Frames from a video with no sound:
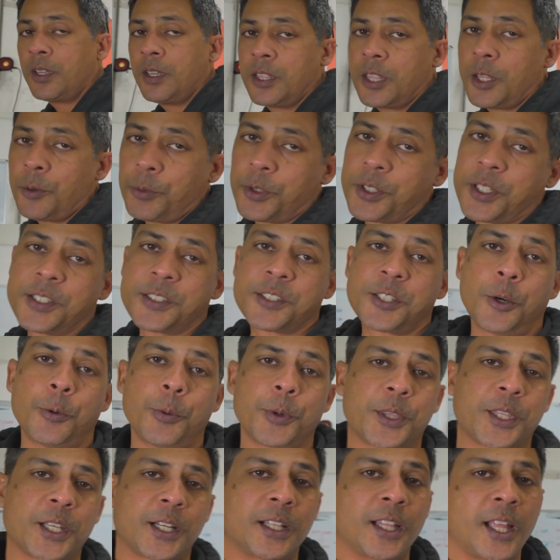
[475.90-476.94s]
Then we'll consult
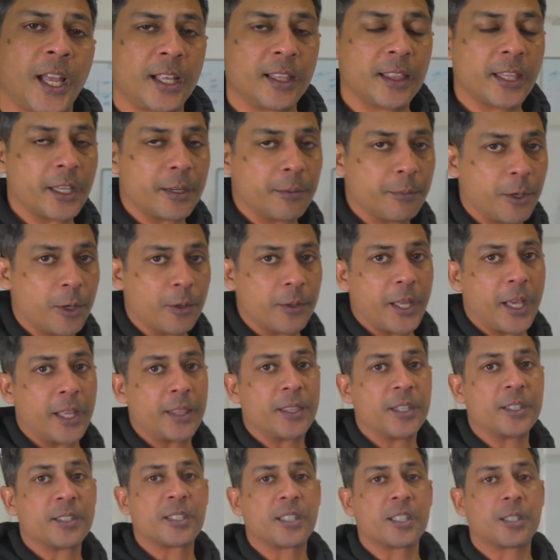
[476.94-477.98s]
with the client, let them know that
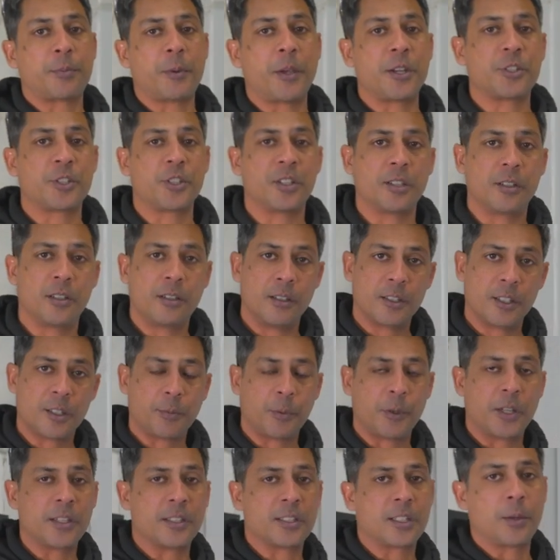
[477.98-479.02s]
this suspension
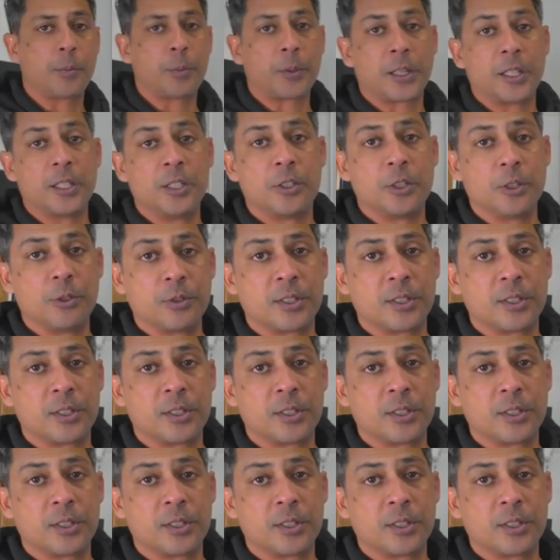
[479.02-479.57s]
springs typically do